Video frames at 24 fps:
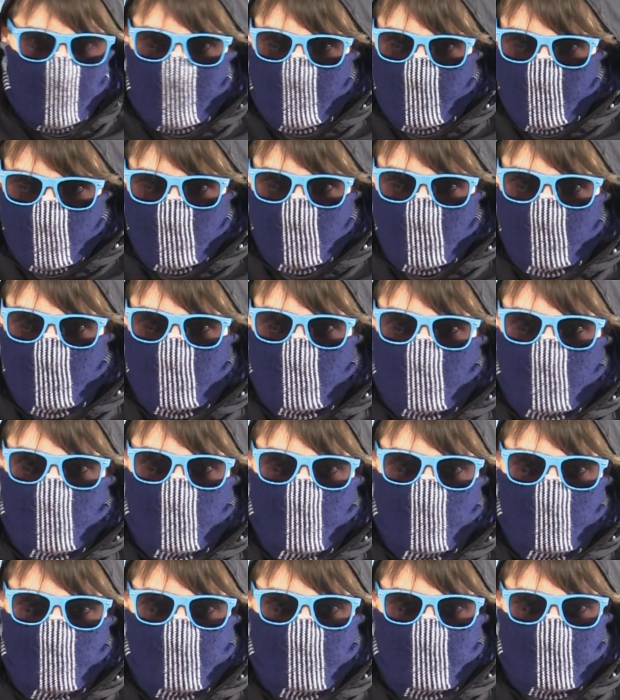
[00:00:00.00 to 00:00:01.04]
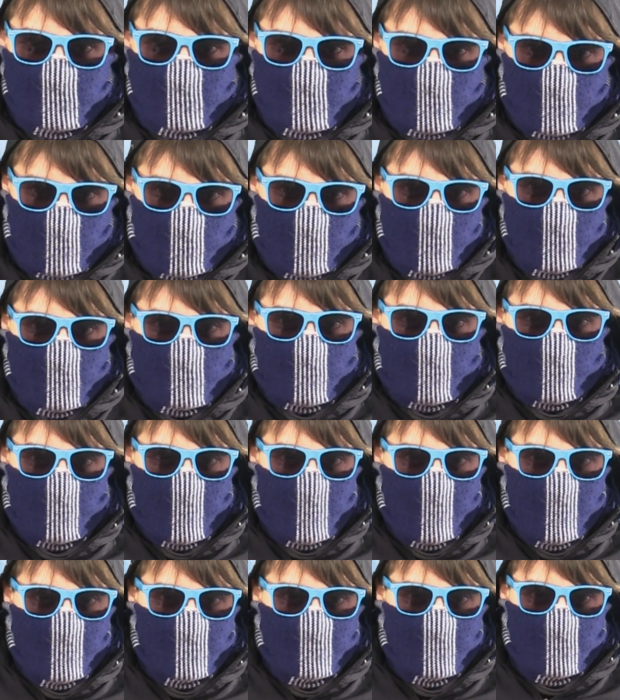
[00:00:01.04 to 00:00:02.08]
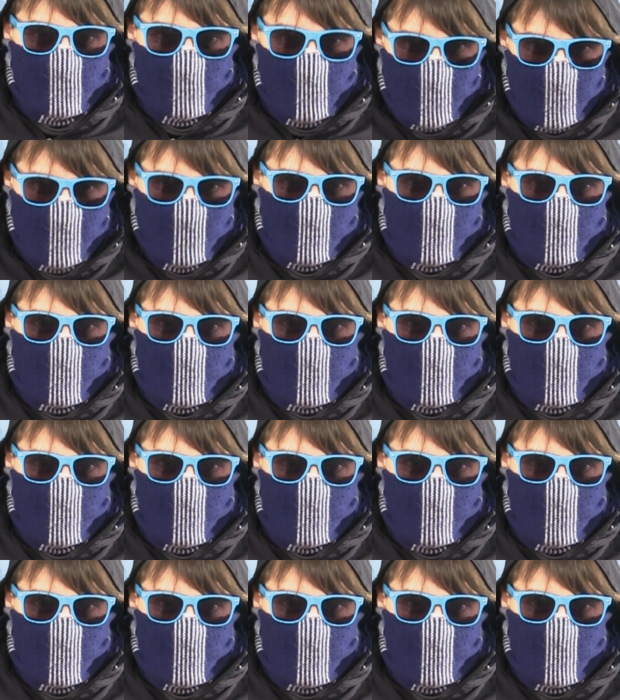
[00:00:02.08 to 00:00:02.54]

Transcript: And you should too, to support Bray and the main